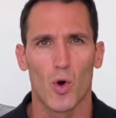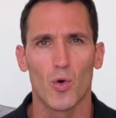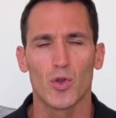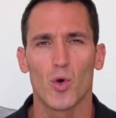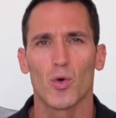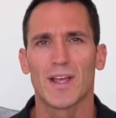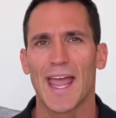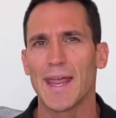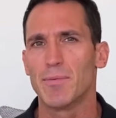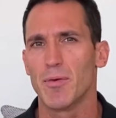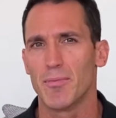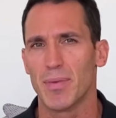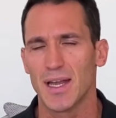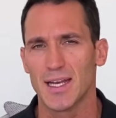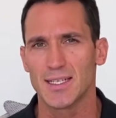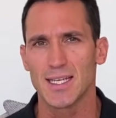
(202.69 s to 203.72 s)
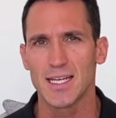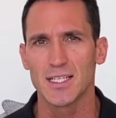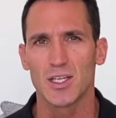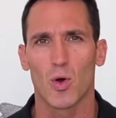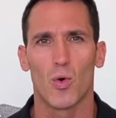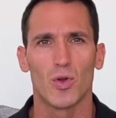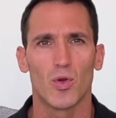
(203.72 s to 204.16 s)
or your
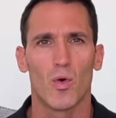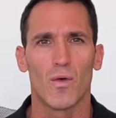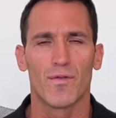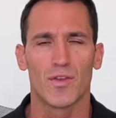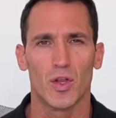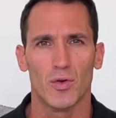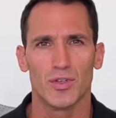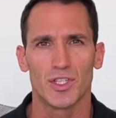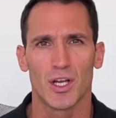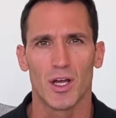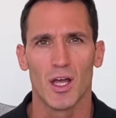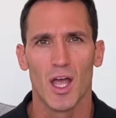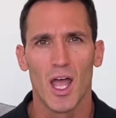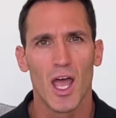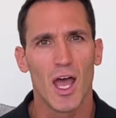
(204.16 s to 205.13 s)
capabilities or your future